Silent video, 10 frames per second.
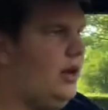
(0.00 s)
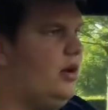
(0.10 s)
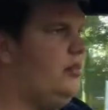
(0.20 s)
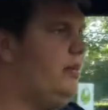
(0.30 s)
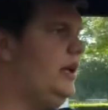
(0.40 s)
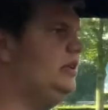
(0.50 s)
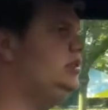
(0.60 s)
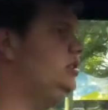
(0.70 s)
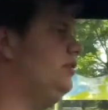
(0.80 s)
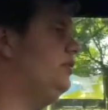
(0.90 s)
long
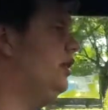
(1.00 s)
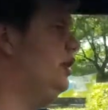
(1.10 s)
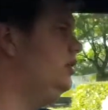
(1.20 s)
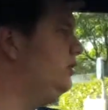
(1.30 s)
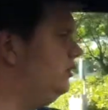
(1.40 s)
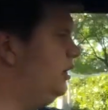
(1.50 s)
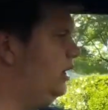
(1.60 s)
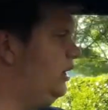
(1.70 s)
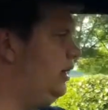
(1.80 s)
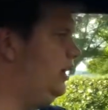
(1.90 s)
bits of road,
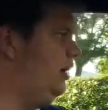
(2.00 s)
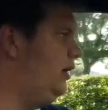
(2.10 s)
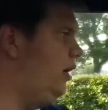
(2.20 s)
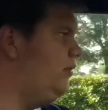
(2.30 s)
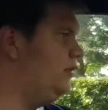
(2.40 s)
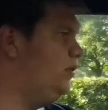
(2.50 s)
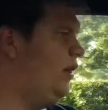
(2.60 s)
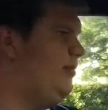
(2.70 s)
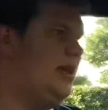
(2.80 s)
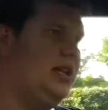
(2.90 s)
over
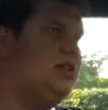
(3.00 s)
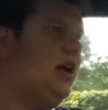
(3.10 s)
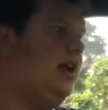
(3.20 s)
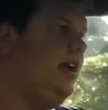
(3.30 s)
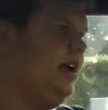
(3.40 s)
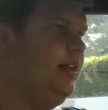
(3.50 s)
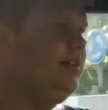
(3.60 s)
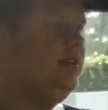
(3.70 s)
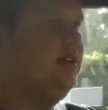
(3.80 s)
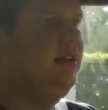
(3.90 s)
12 minutes, I can't